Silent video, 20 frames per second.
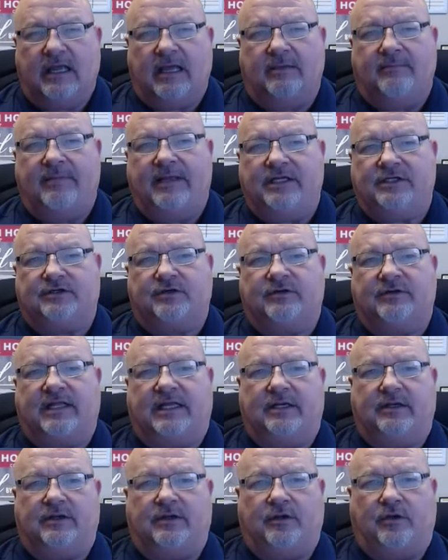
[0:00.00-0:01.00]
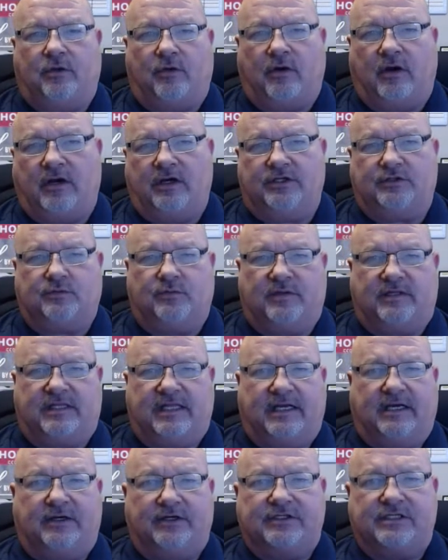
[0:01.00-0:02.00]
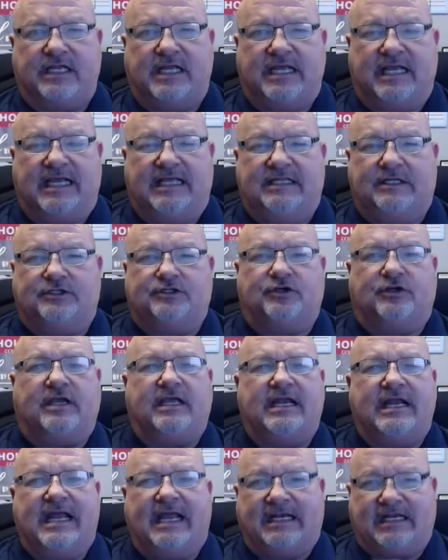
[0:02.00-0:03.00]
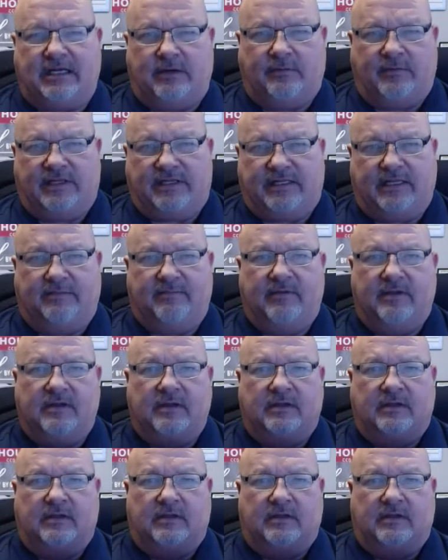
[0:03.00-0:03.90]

and make sure that your heart's with theirs and that you're connecting with them